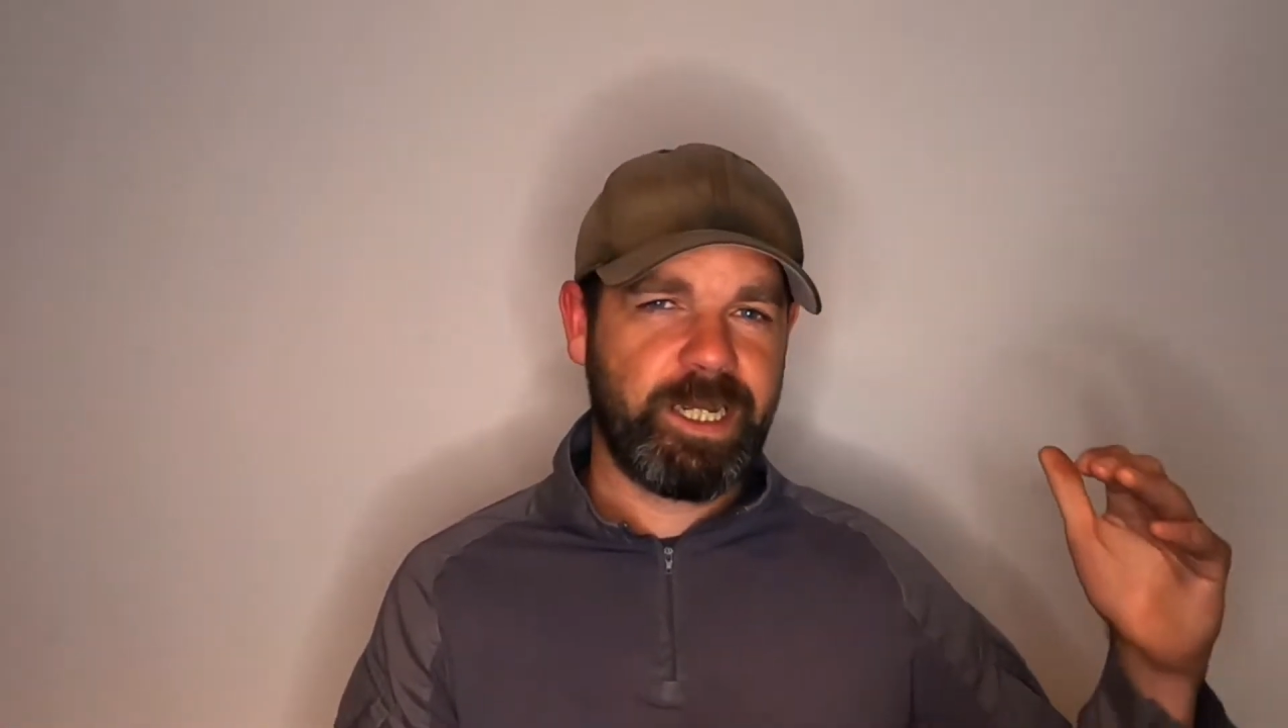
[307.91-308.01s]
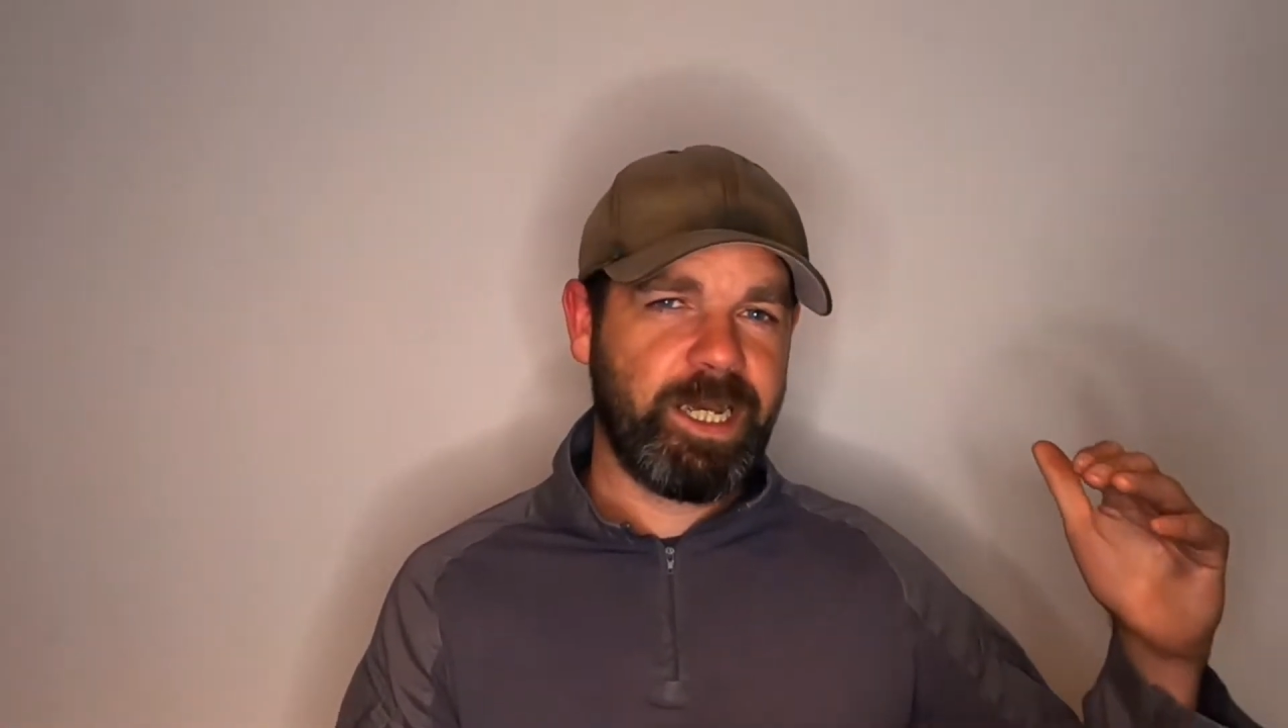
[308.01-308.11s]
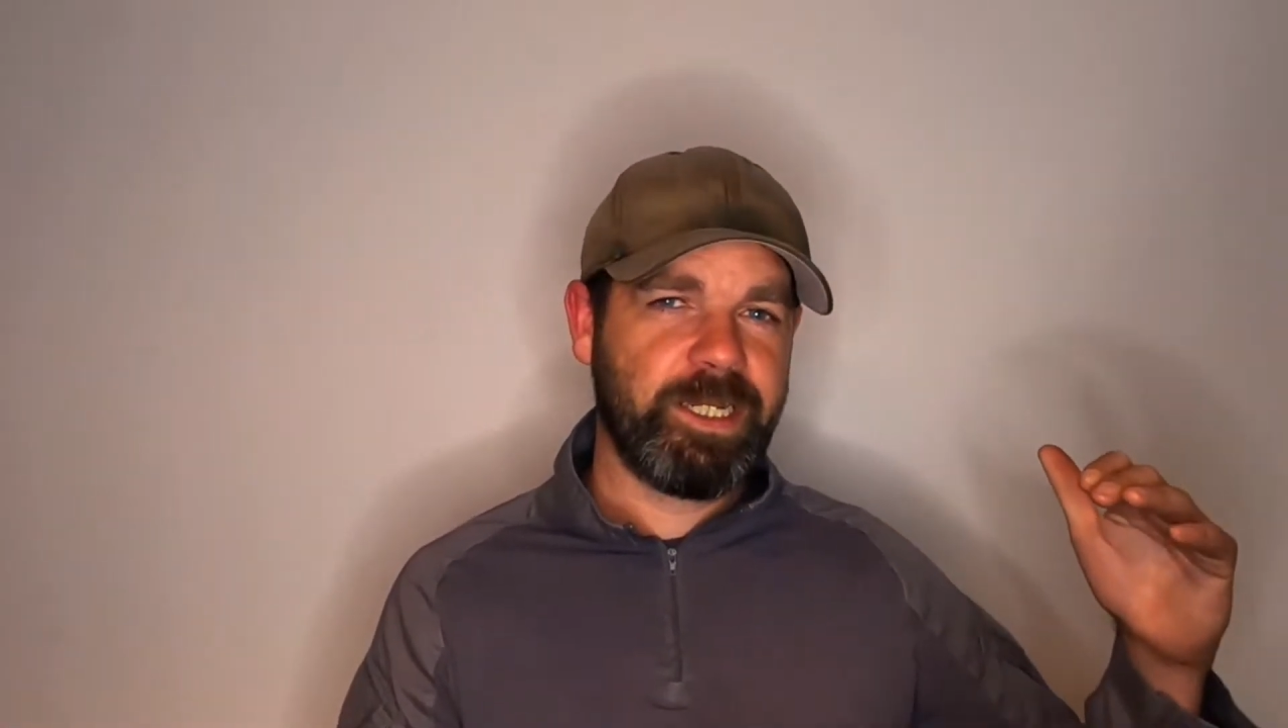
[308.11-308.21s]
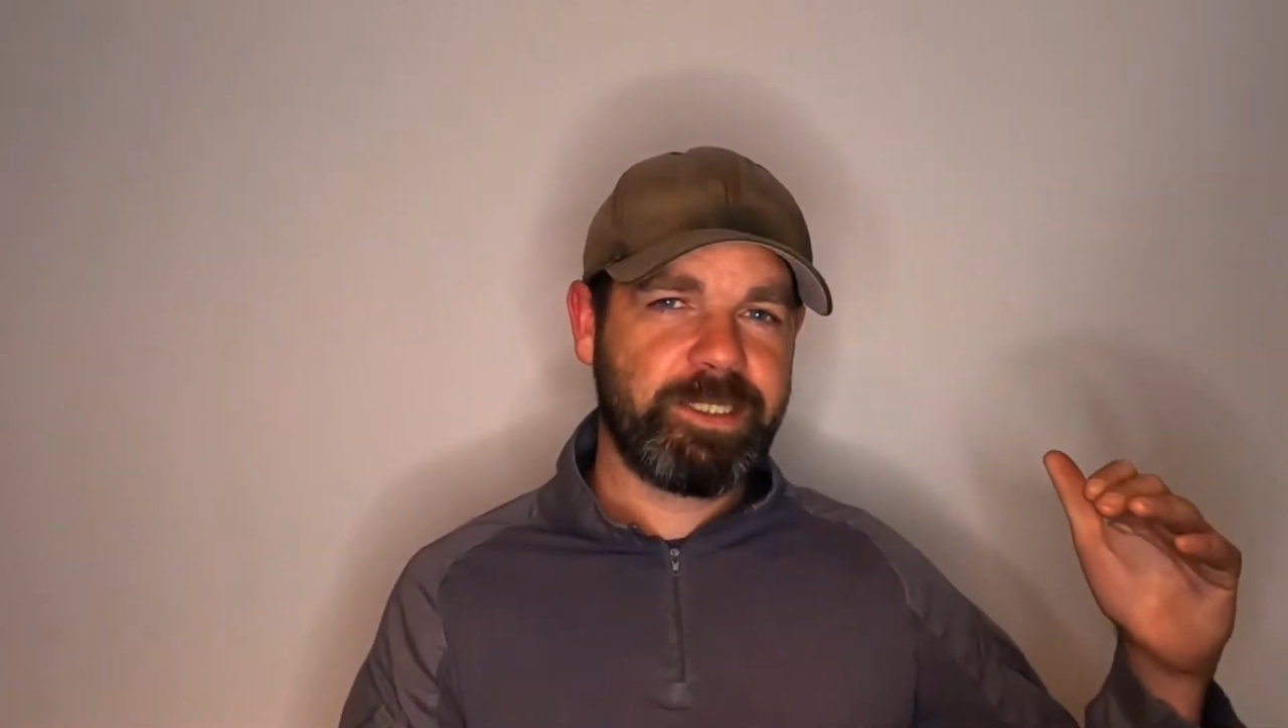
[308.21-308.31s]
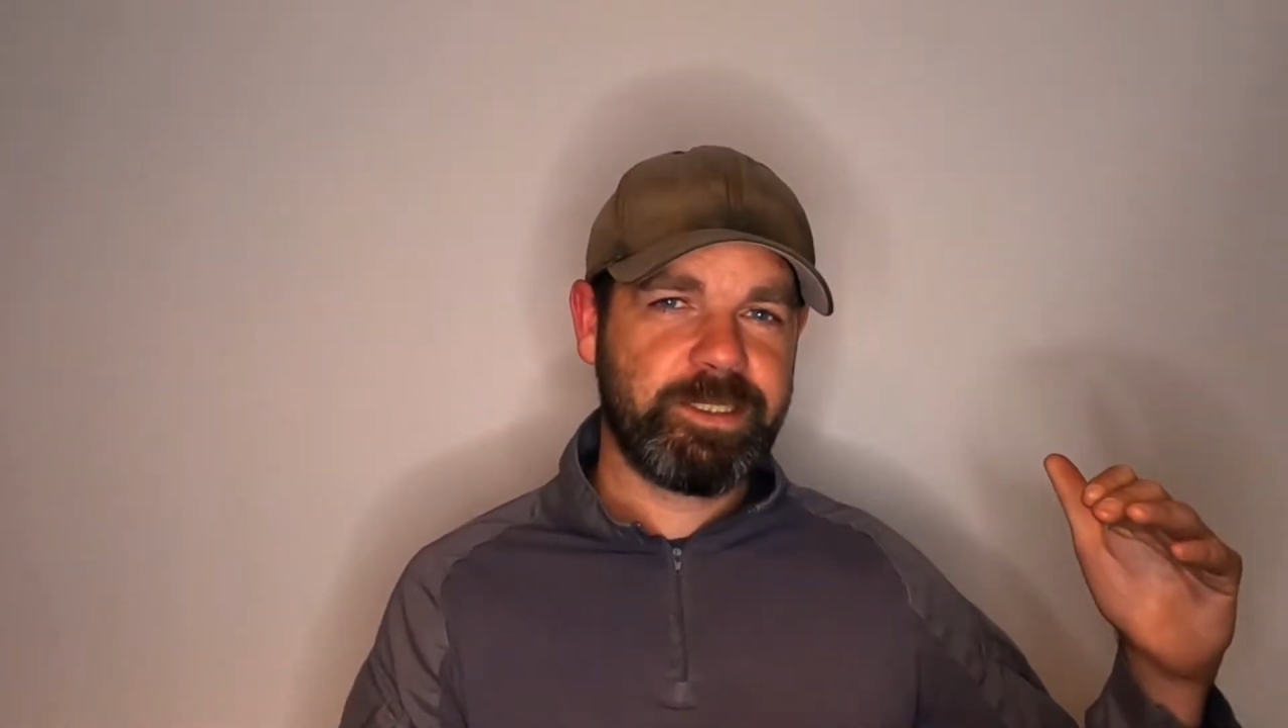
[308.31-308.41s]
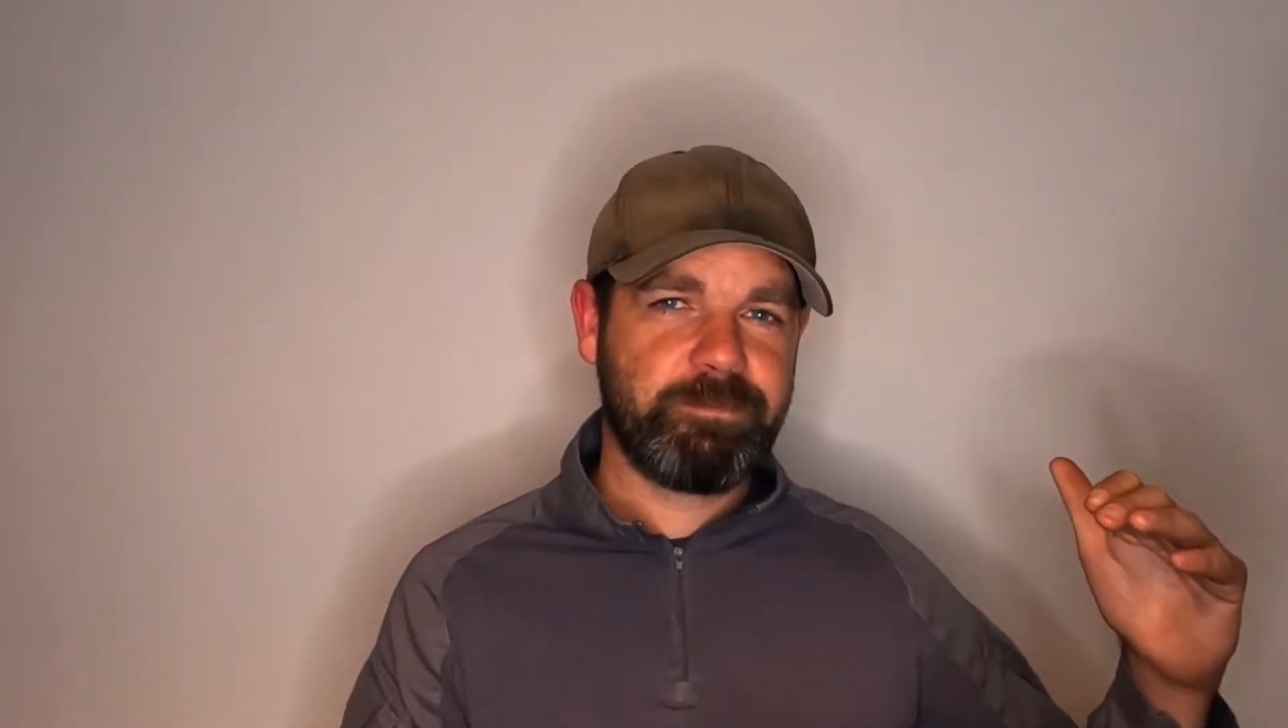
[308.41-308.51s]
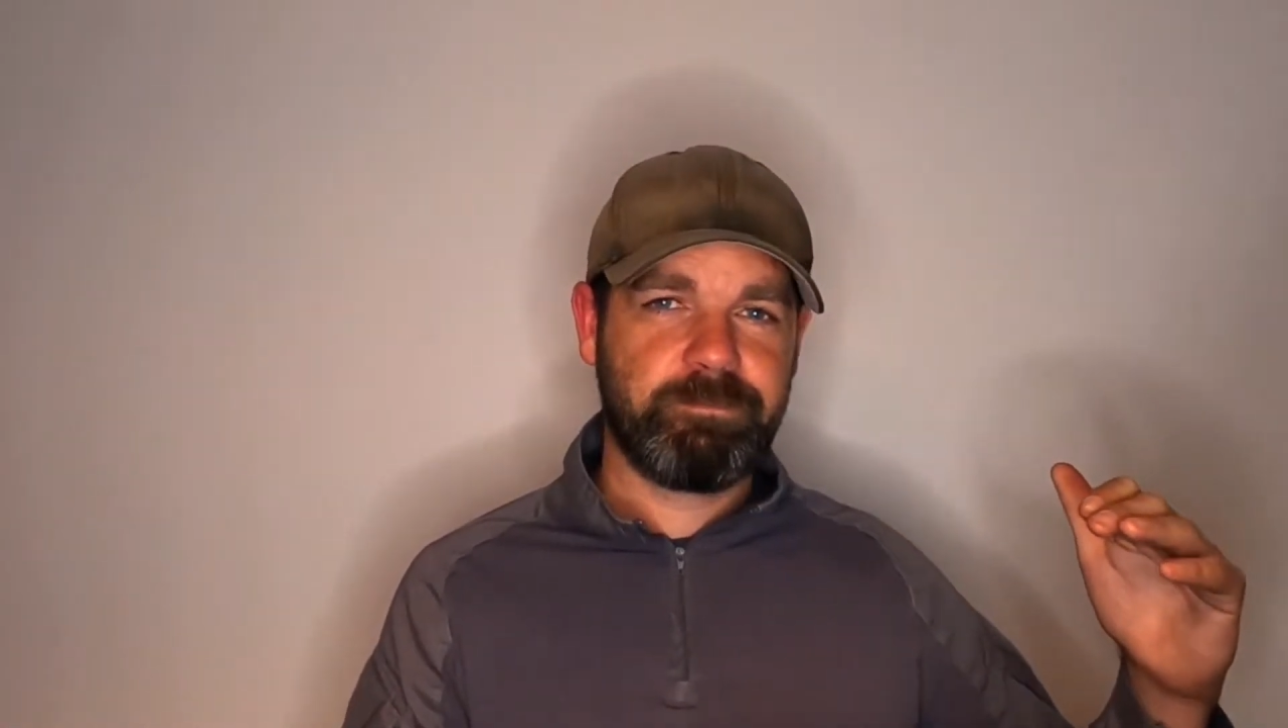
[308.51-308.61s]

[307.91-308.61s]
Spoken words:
at